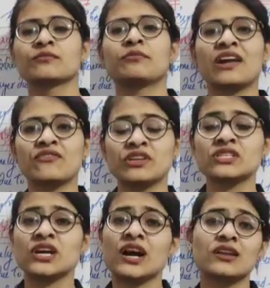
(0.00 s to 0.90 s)
by
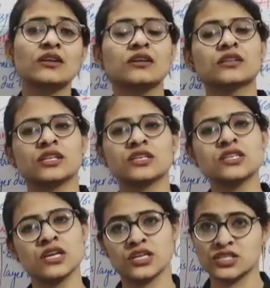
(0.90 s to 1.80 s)
which our earth is
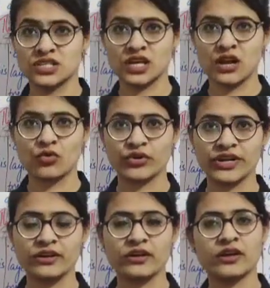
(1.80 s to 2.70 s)

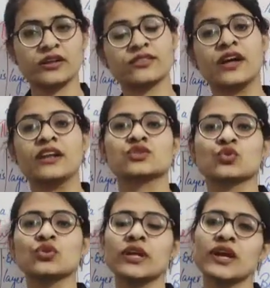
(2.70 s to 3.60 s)
surrounded, that is
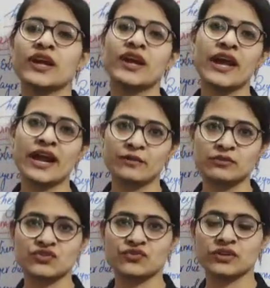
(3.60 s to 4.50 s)
called
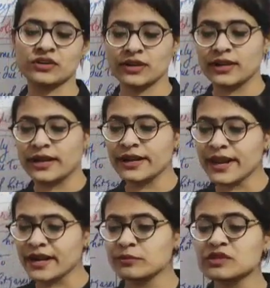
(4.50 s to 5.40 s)
atmosphere. And
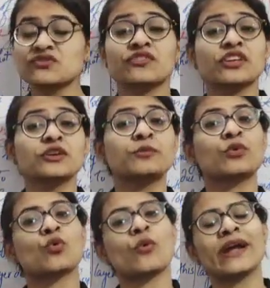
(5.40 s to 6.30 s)
atmosphere
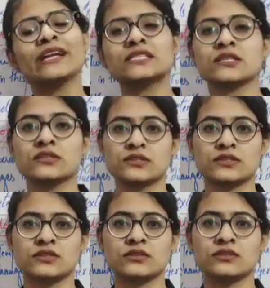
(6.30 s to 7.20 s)
provides us